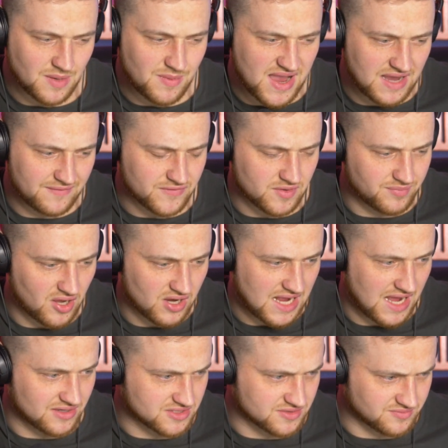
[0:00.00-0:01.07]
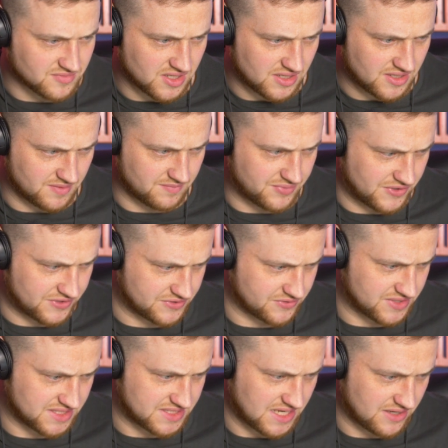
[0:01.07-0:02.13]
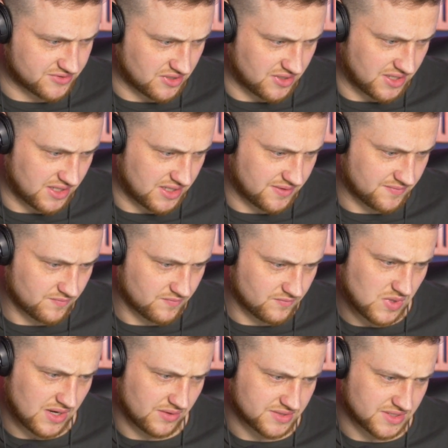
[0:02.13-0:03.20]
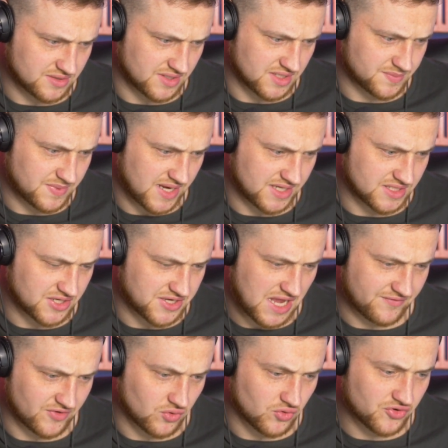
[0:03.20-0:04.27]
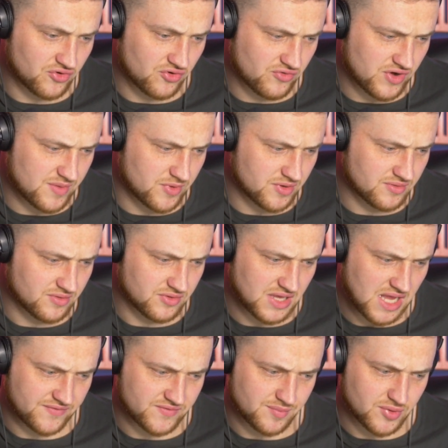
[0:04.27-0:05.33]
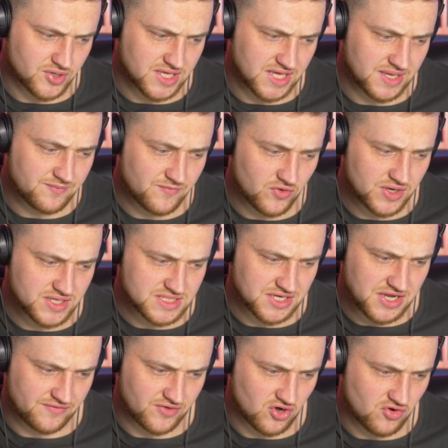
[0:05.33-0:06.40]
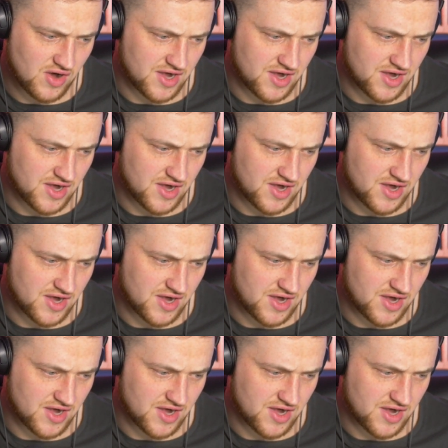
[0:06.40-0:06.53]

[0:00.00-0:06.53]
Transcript: I might have to block out some personal details on here. What else is on this page? So you have an order agreement, you have a booking invoice, and you have